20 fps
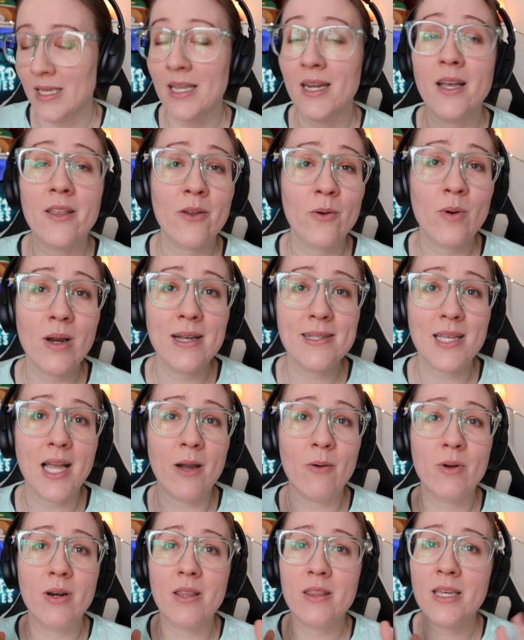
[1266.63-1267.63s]
And otherwise,
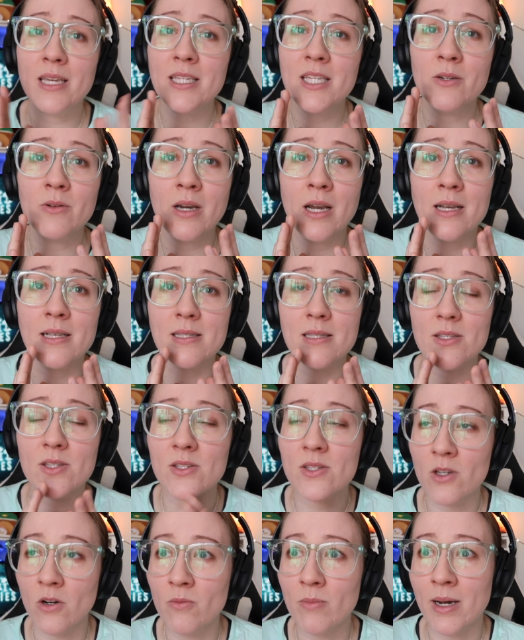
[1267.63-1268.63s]
I want to thank you guys
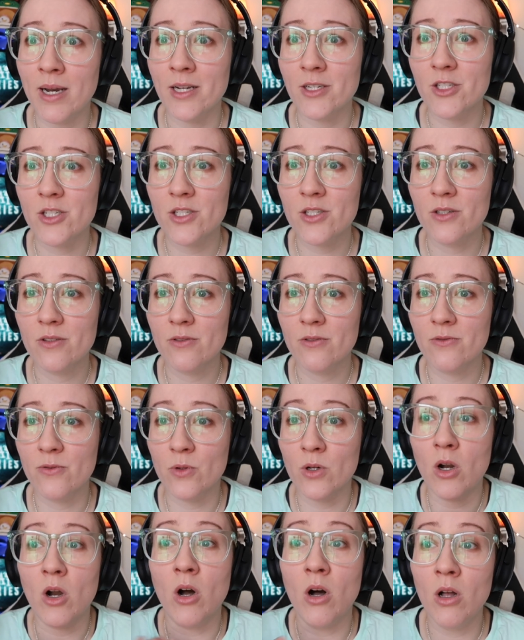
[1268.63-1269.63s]
so much
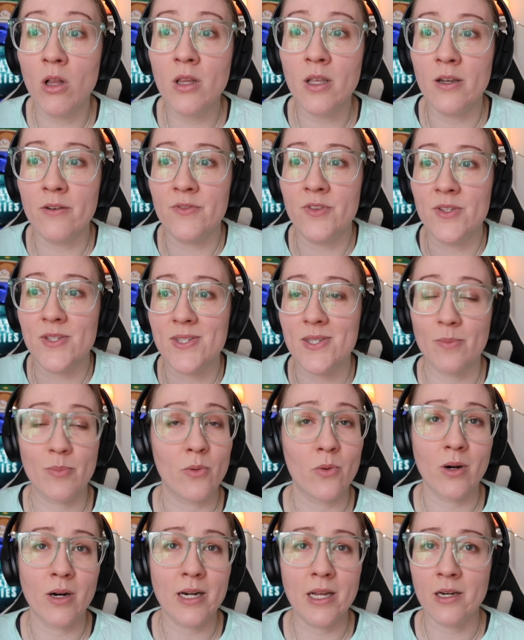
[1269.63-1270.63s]
for all of the
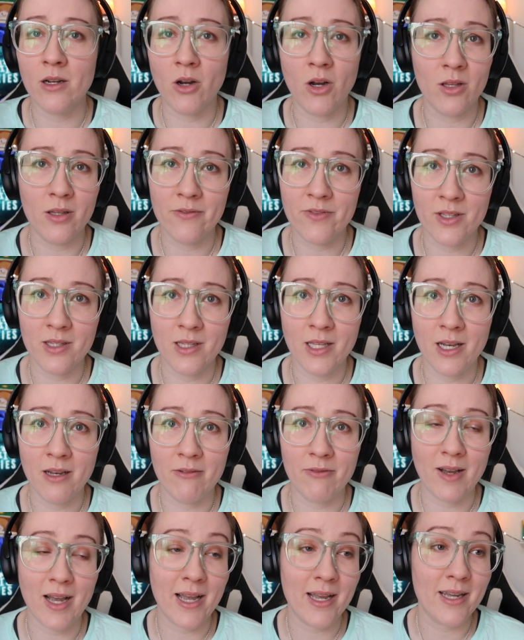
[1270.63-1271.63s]
support and all of the
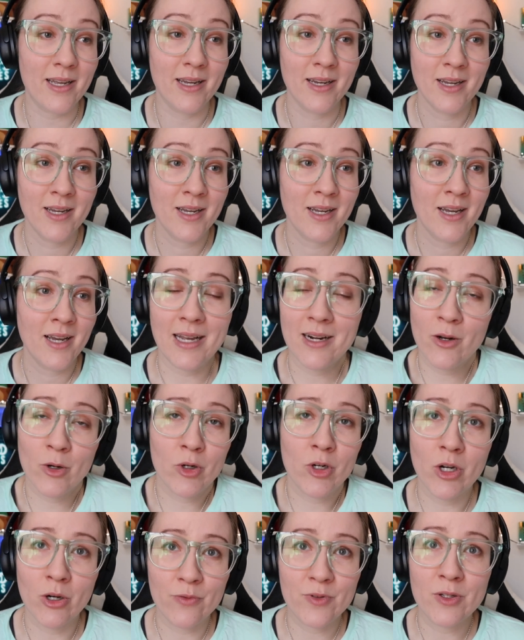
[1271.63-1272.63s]
love. I
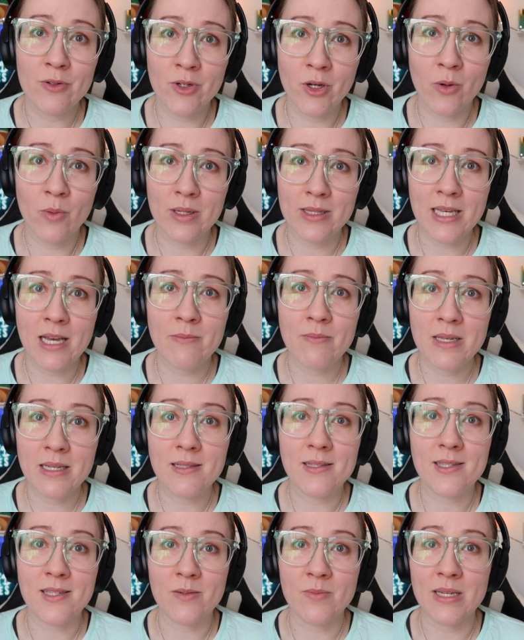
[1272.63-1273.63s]
don't know if you know what that
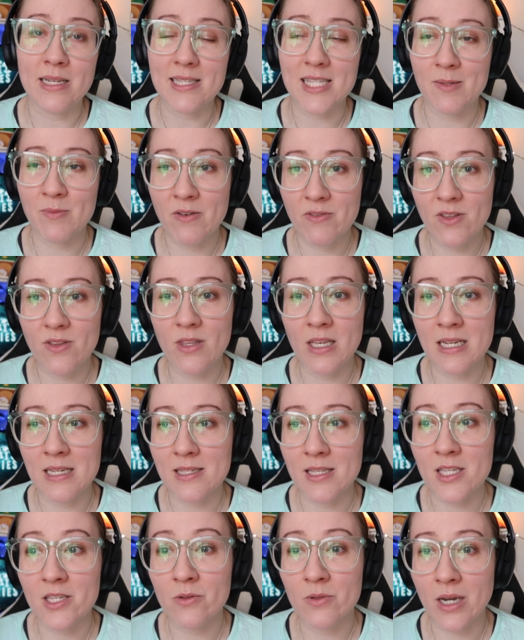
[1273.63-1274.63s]
means to me. Some of the things
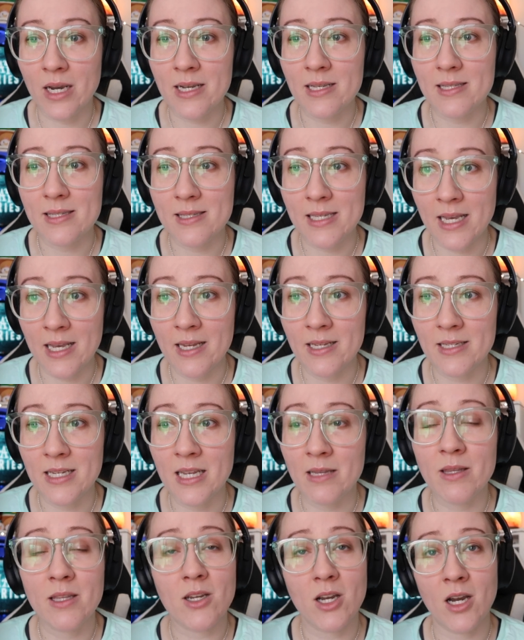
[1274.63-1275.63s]
that you guys said
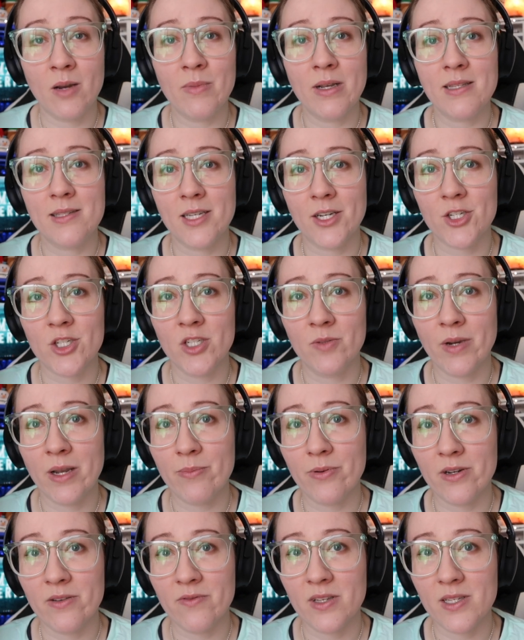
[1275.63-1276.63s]
in the comment section of my
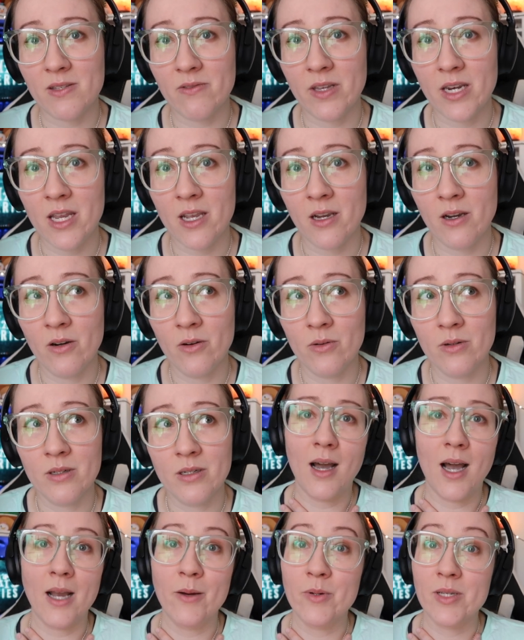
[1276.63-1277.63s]
previous video,
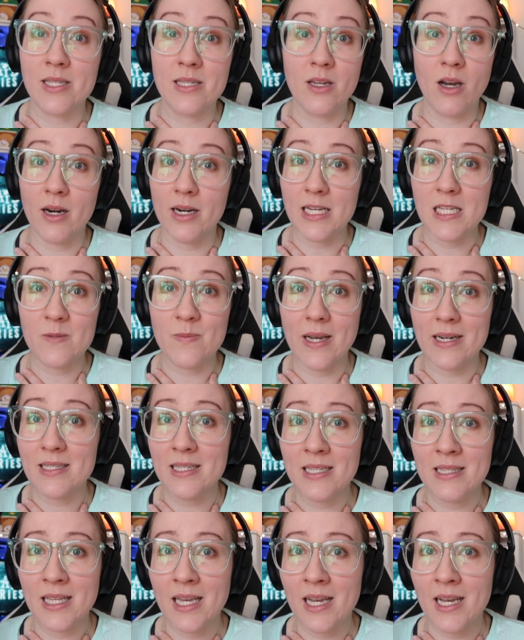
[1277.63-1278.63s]
I was not
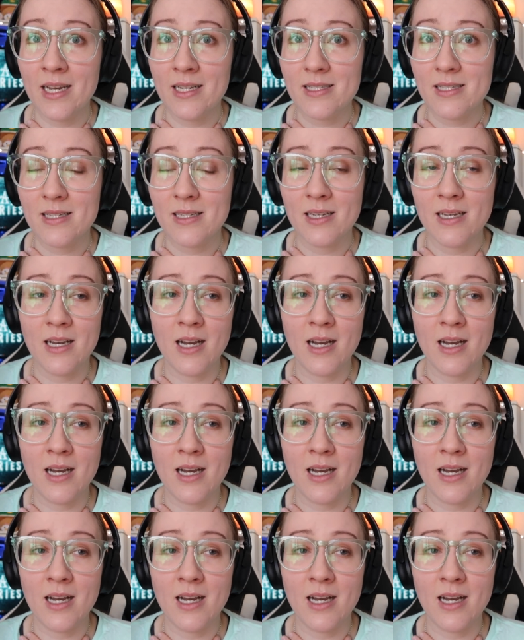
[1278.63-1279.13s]
expecting that.